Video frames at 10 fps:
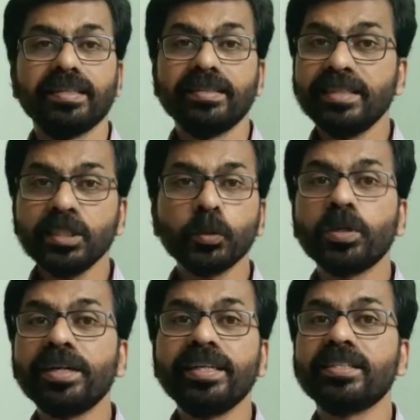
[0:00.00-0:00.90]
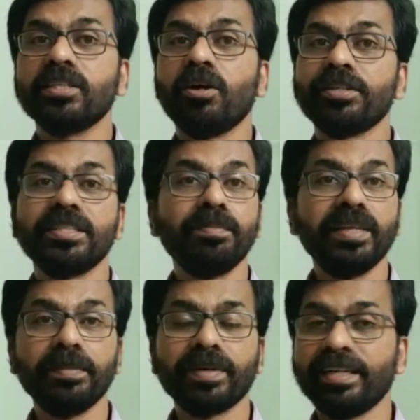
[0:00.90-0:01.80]
This word is not
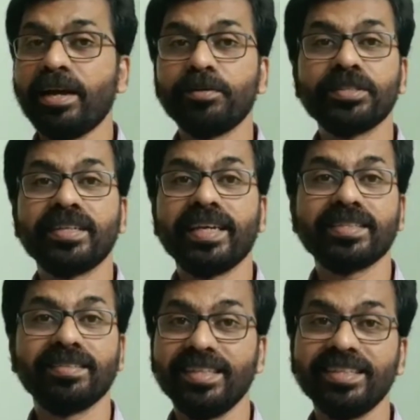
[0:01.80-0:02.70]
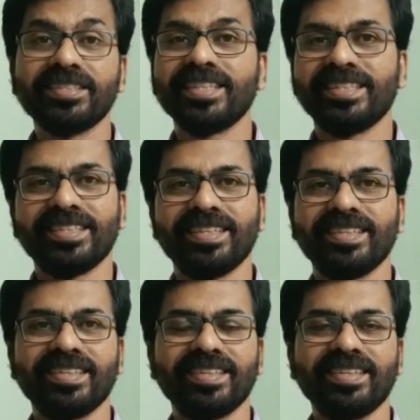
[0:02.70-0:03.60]
simply pronounced as registration.
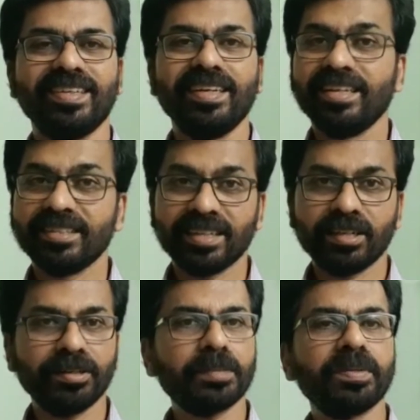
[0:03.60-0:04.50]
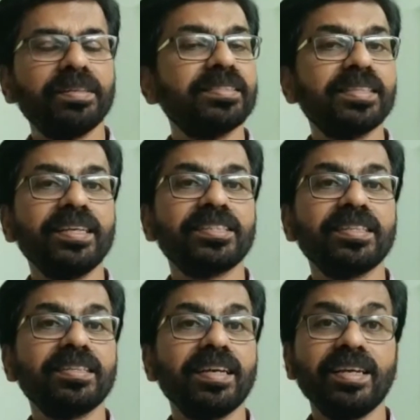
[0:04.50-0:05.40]
The correct
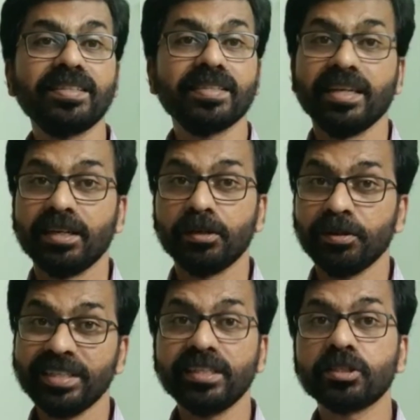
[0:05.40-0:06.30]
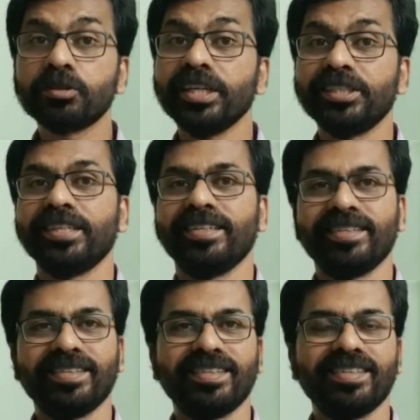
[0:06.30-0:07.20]
pronunciation is registration.
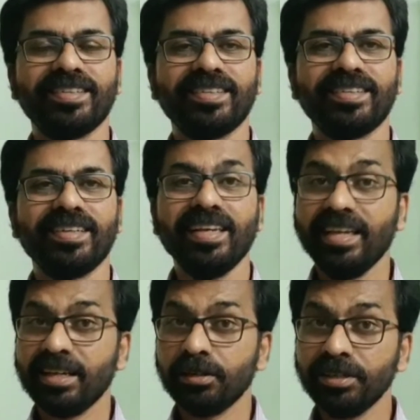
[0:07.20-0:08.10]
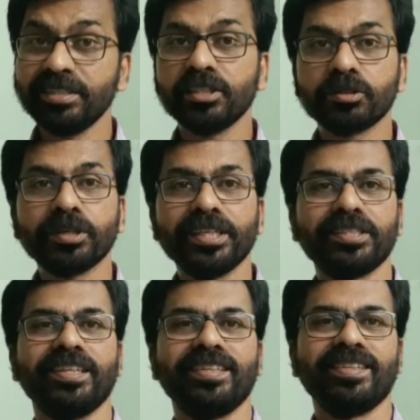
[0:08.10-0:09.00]
Registration.